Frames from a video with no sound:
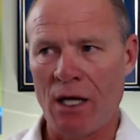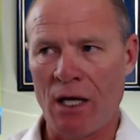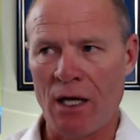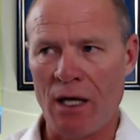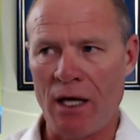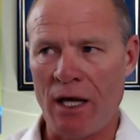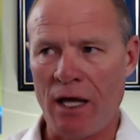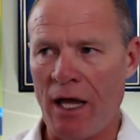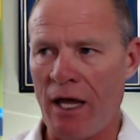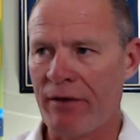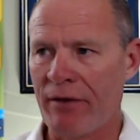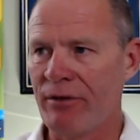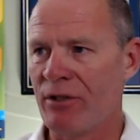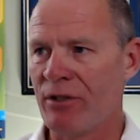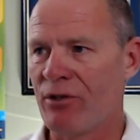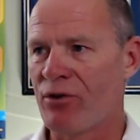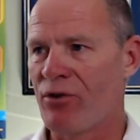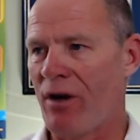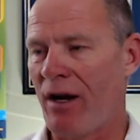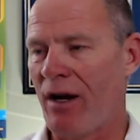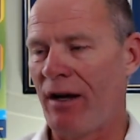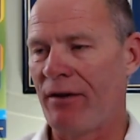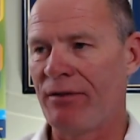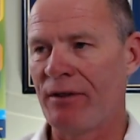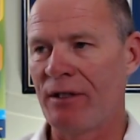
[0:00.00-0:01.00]
Heavy
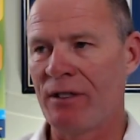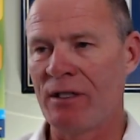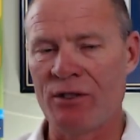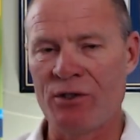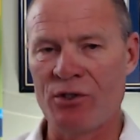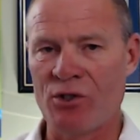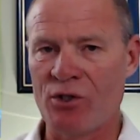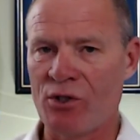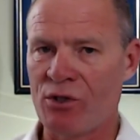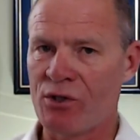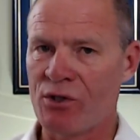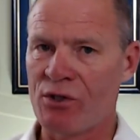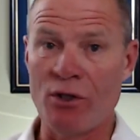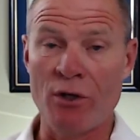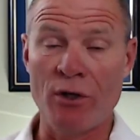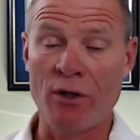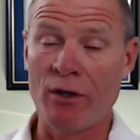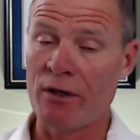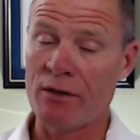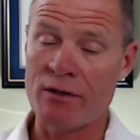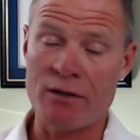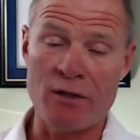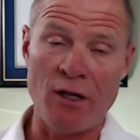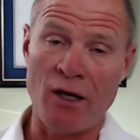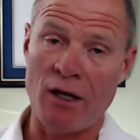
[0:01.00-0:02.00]
traffic, it's just you're
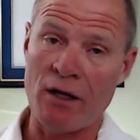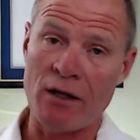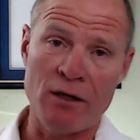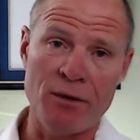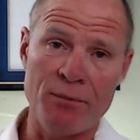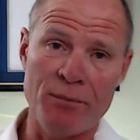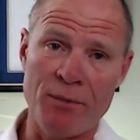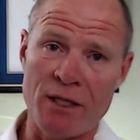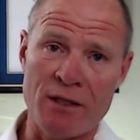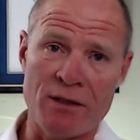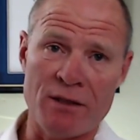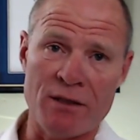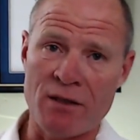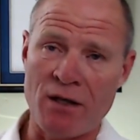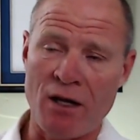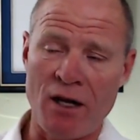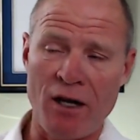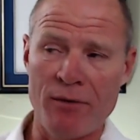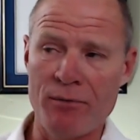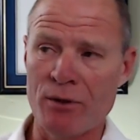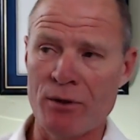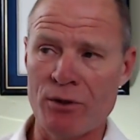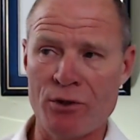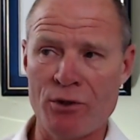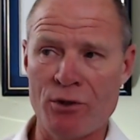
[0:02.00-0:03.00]
just not going to make the
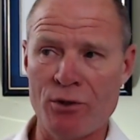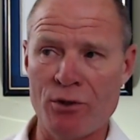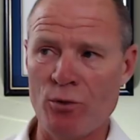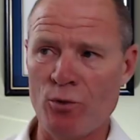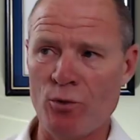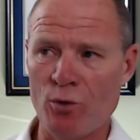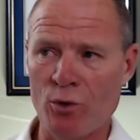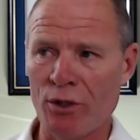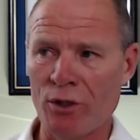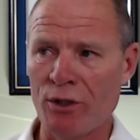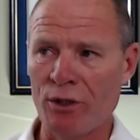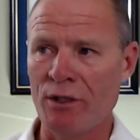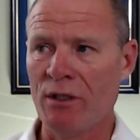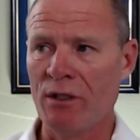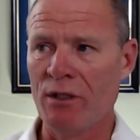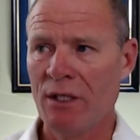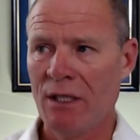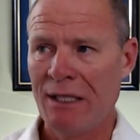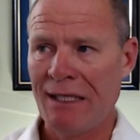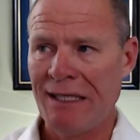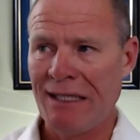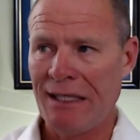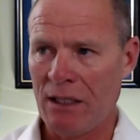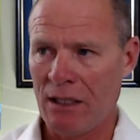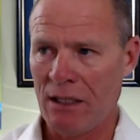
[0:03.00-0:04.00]
time that you would
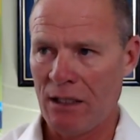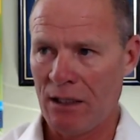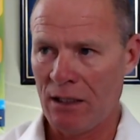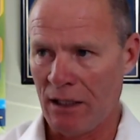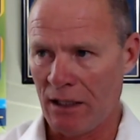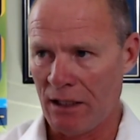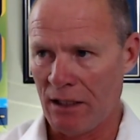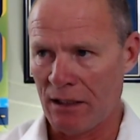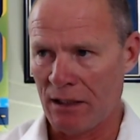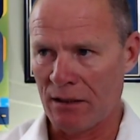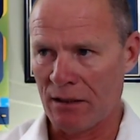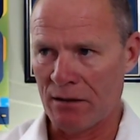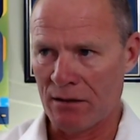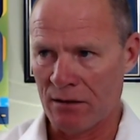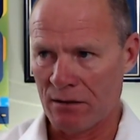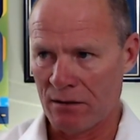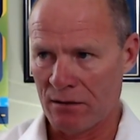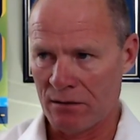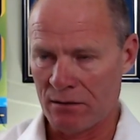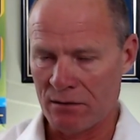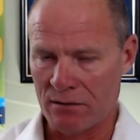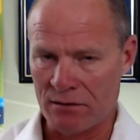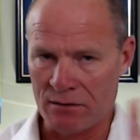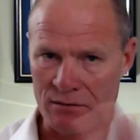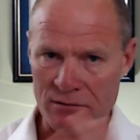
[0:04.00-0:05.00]
in
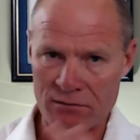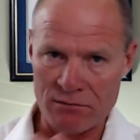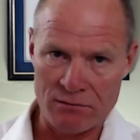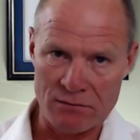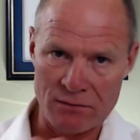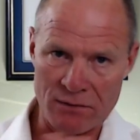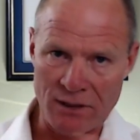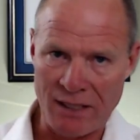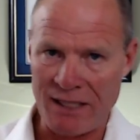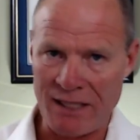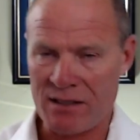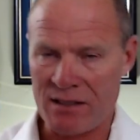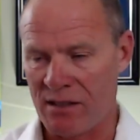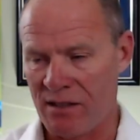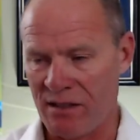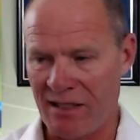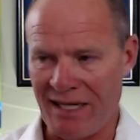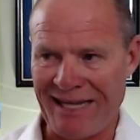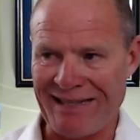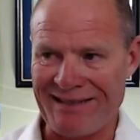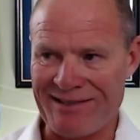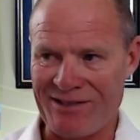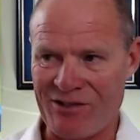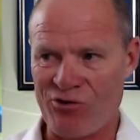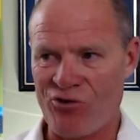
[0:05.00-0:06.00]
less
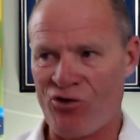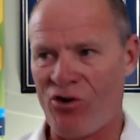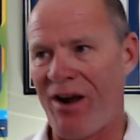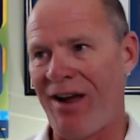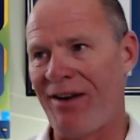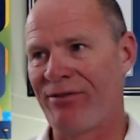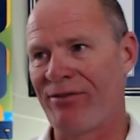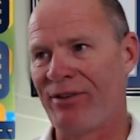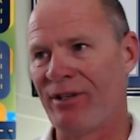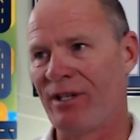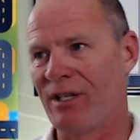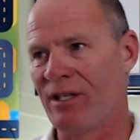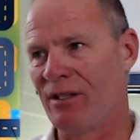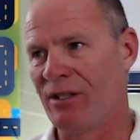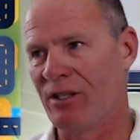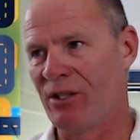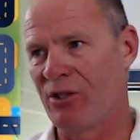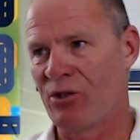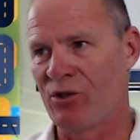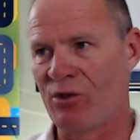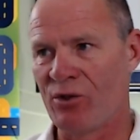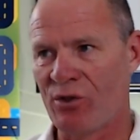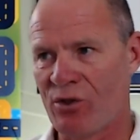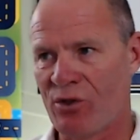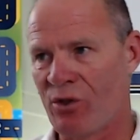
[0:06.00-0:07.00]
dense traffic
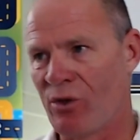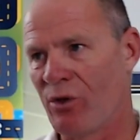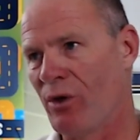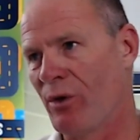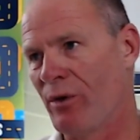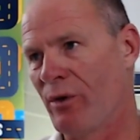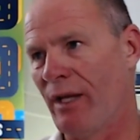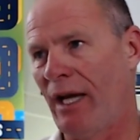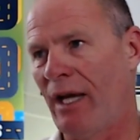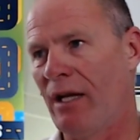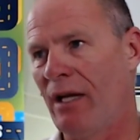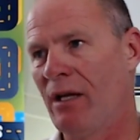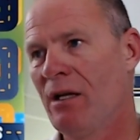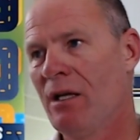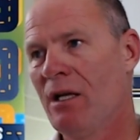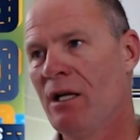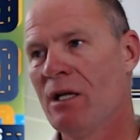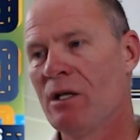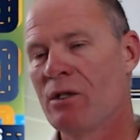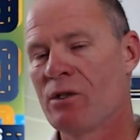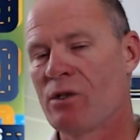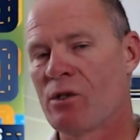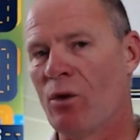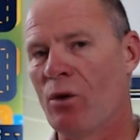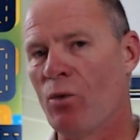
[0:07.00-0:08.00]
conditions, so know that.
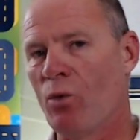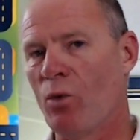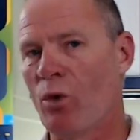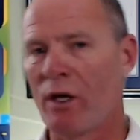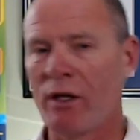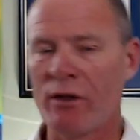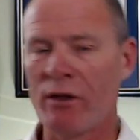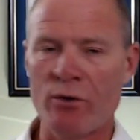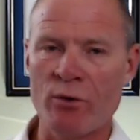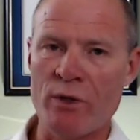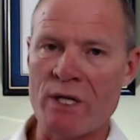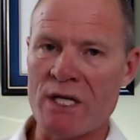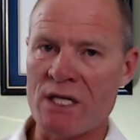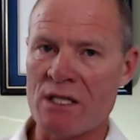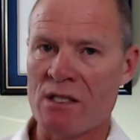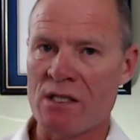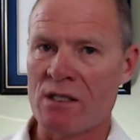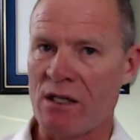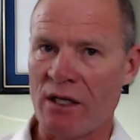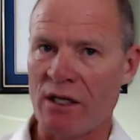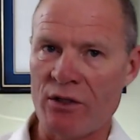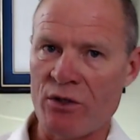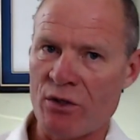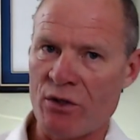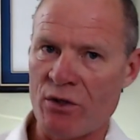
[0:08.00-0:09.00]
So one of the reasons
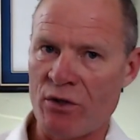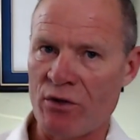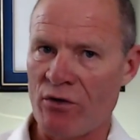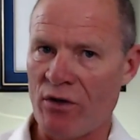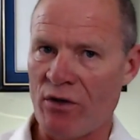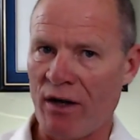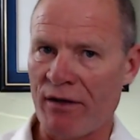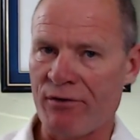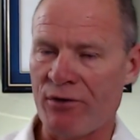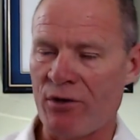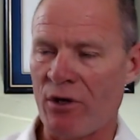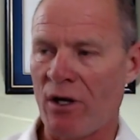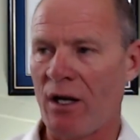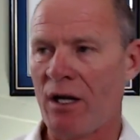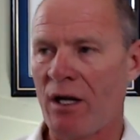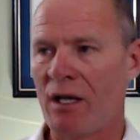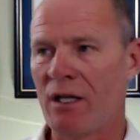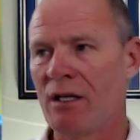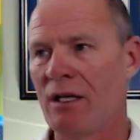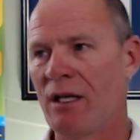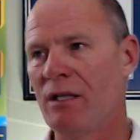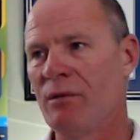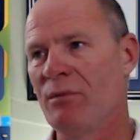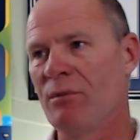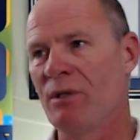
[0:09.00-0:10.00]
I used to drive truck at
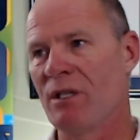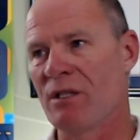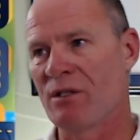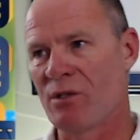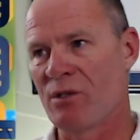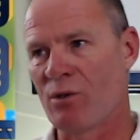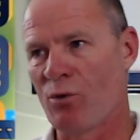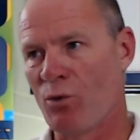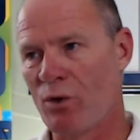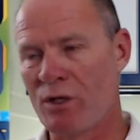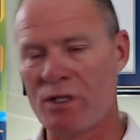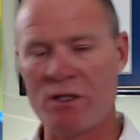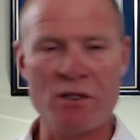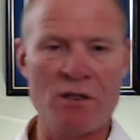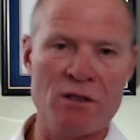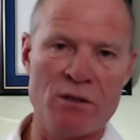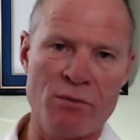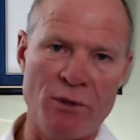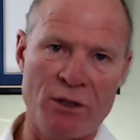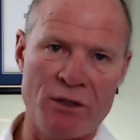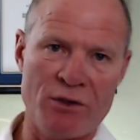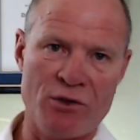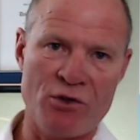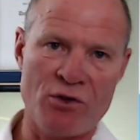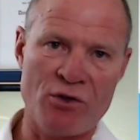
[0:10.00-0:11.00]
night, because there wasn't as
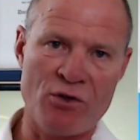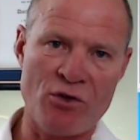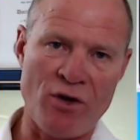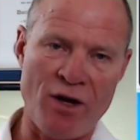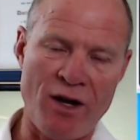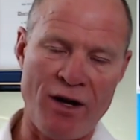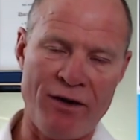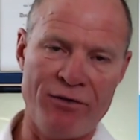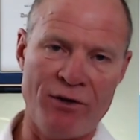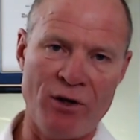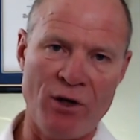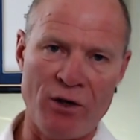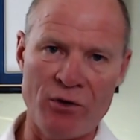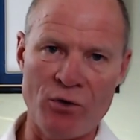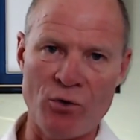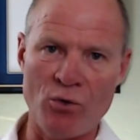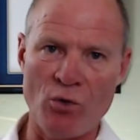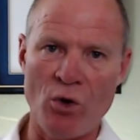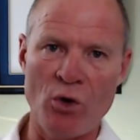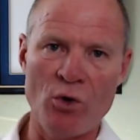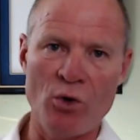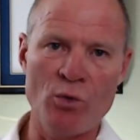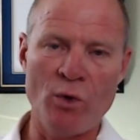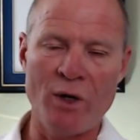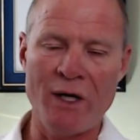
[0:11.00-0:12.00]
much traffic on the
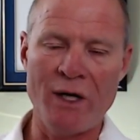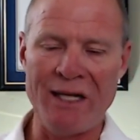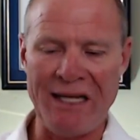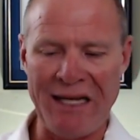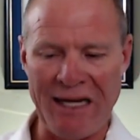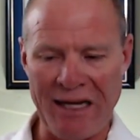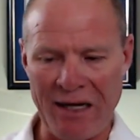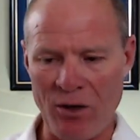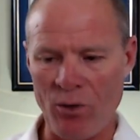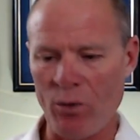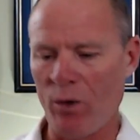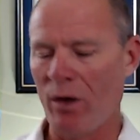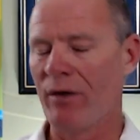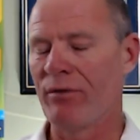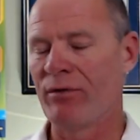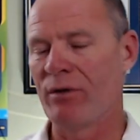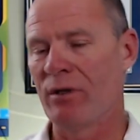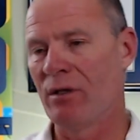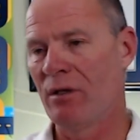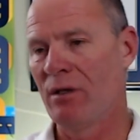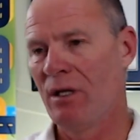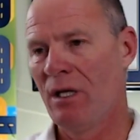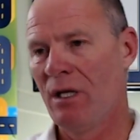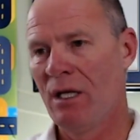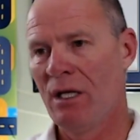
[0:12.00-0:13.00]
roadway.
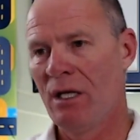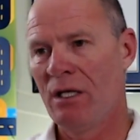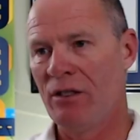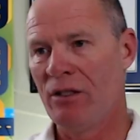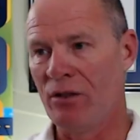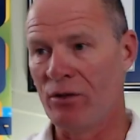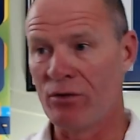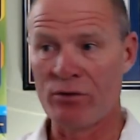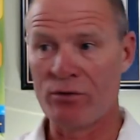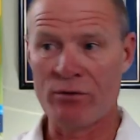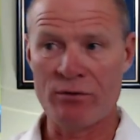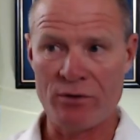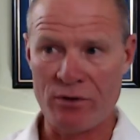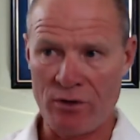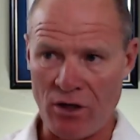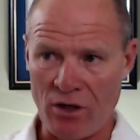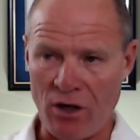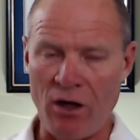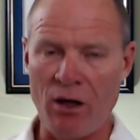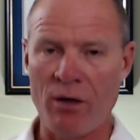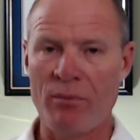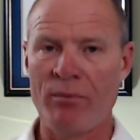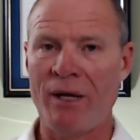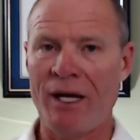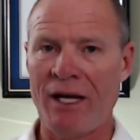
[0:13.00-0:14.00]
However, you're
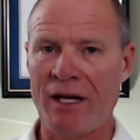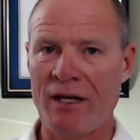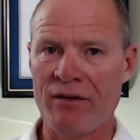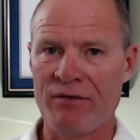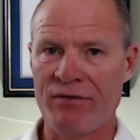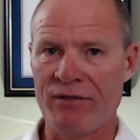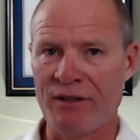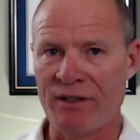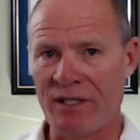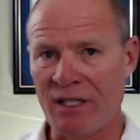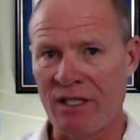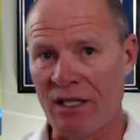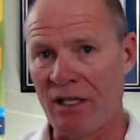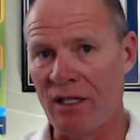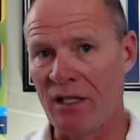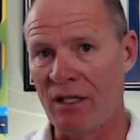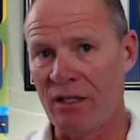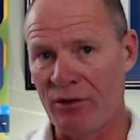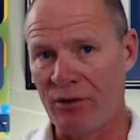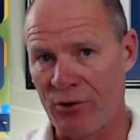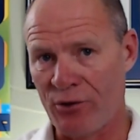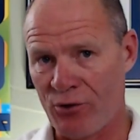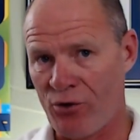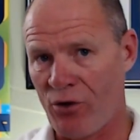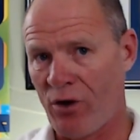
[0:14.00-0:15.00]
combating fatigue
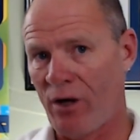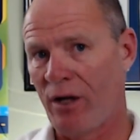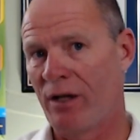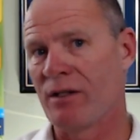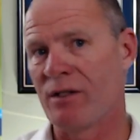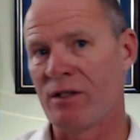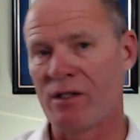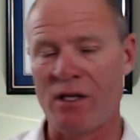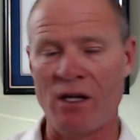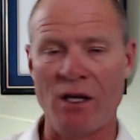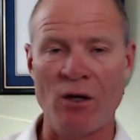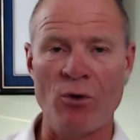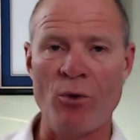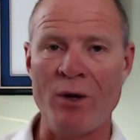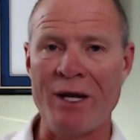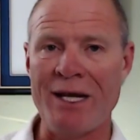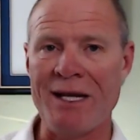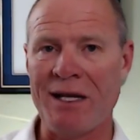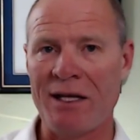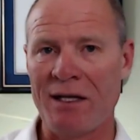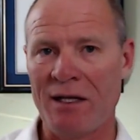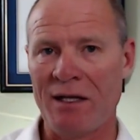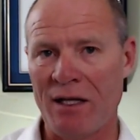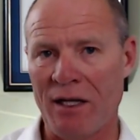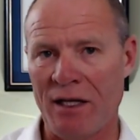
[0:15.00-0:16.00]
and you're trying to stay
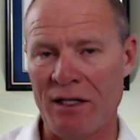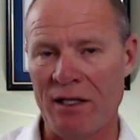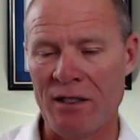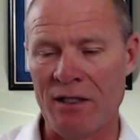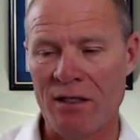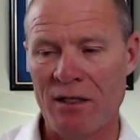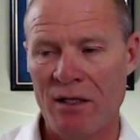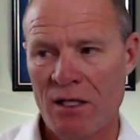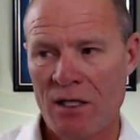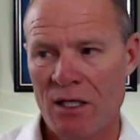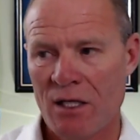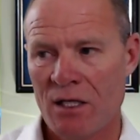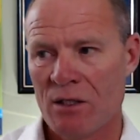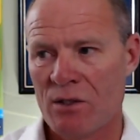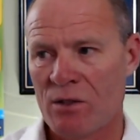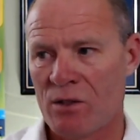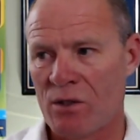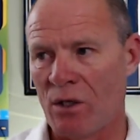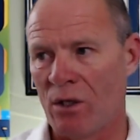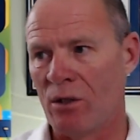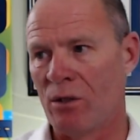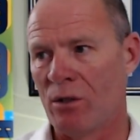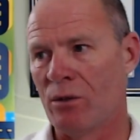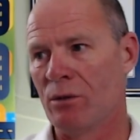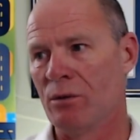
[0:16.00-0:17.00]
awake at night,
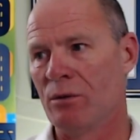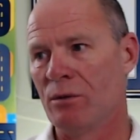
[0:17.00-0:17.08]
so